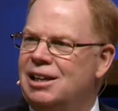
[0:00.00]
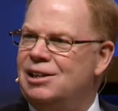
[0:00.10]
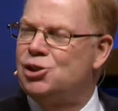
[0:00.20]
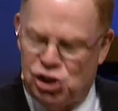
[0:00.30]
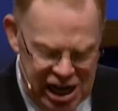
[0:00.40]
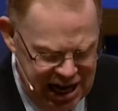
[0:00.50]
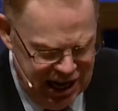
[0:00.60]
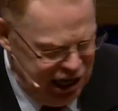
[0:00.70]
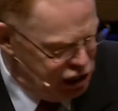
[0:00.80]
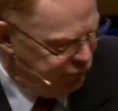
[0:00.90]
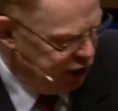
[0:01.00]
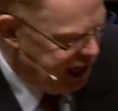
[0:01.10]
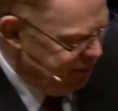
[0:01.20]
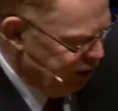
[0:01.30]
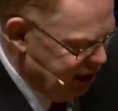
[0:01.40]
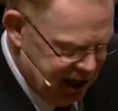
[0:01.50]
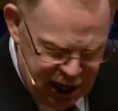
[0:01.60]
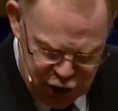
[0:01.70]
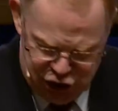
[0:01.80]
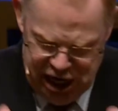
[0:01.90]
Sin is forgiven,
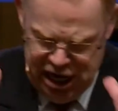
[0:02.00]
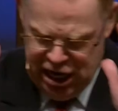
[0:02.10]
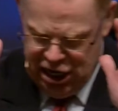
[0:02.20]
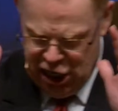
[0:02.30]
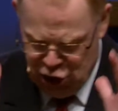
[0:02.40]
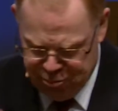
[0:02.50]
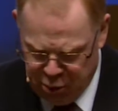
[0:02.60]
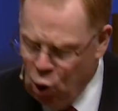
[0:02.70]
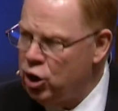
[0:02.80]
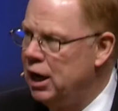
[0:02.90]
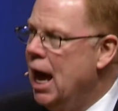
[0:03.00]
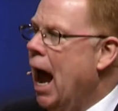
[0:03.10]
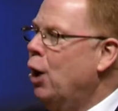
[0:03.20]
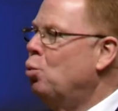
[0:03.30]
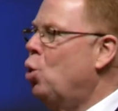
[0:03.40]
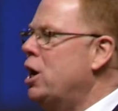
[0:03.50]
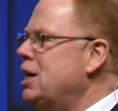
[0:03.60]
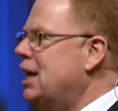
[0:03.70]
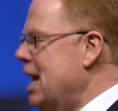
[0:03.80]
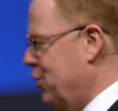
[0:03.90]
sin is broken, and one
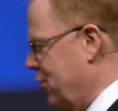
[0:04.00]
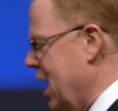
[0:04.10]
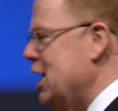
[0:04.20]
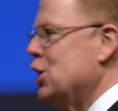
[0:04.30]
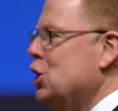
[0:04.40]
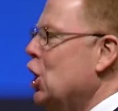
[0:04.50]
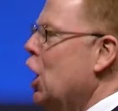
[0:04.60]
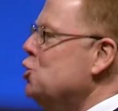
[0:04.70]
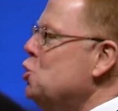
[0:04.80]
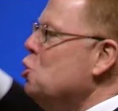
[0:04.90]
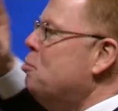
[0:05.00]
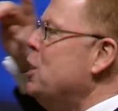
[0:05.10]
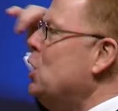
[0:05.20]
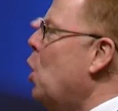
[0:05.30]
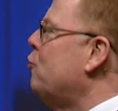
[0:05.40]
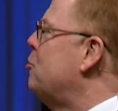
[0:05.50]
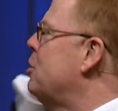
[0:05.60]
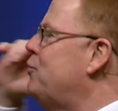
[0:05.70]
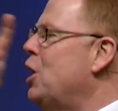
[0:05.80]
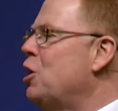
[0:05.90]
day, thank God, you'll be gone from the
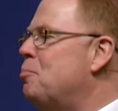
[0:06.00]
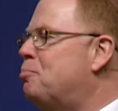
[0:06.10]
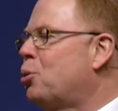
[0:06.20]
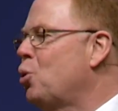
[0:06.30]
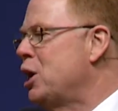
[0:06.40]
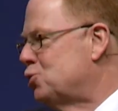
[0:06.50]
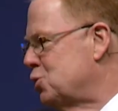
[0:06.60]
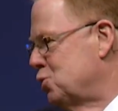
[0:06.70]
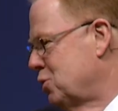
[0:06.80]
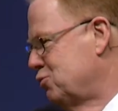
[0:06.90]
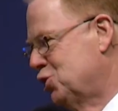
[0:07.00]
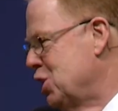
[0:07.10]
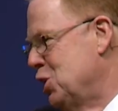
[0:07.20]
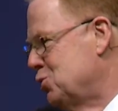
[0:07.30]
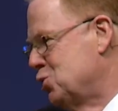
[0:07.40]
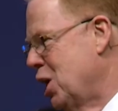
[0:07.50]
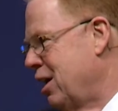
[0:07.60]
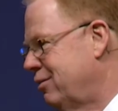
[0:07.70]
very presence of sin itself.